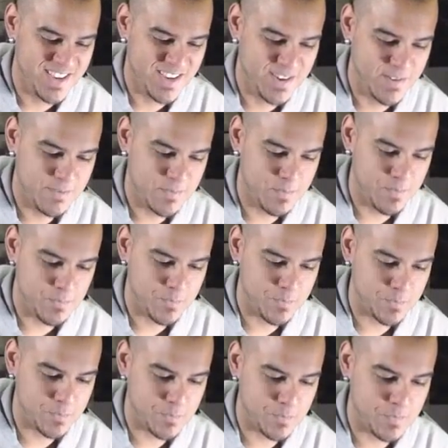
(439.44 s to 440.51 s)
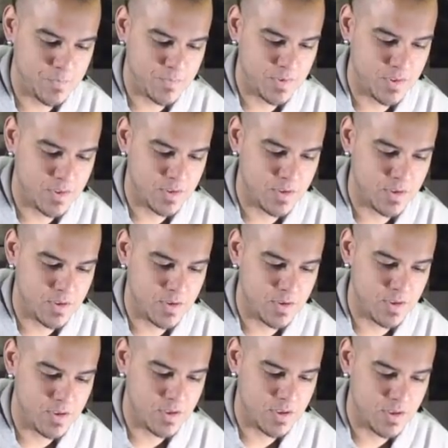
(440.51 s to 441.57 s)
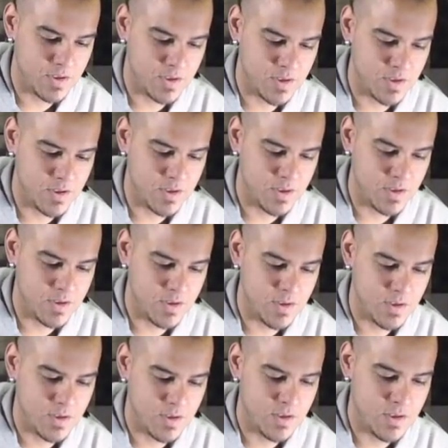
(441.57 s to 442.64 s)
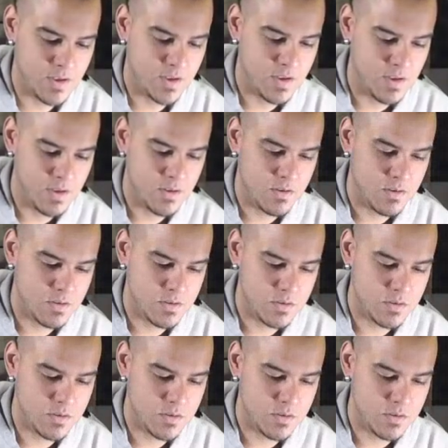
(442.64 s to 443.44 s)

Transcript: Nothing is said.